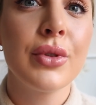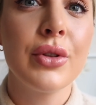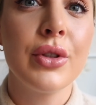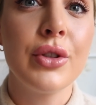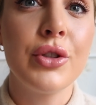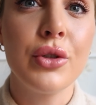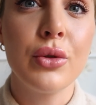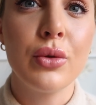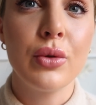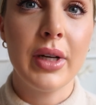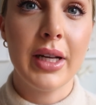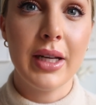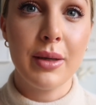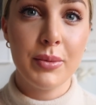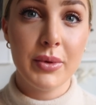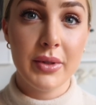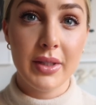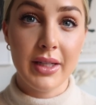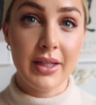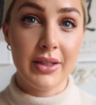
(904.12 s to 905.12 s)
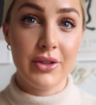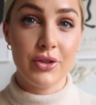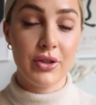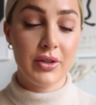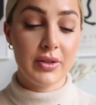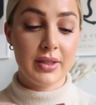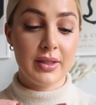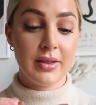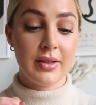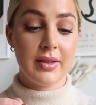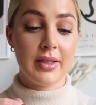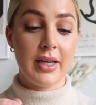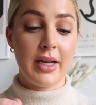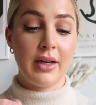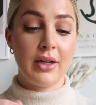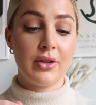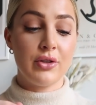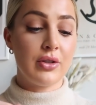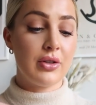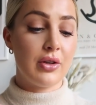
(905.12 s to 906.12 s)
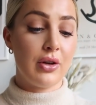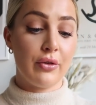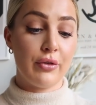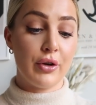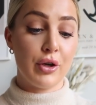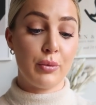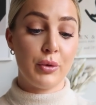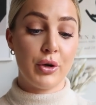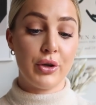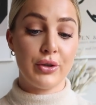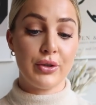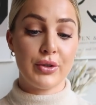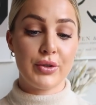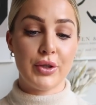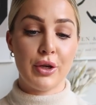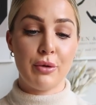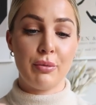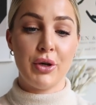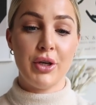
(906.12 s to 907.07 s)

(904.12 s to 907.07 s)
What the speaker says: the Jewel Lips. It's just insane. I just love her product so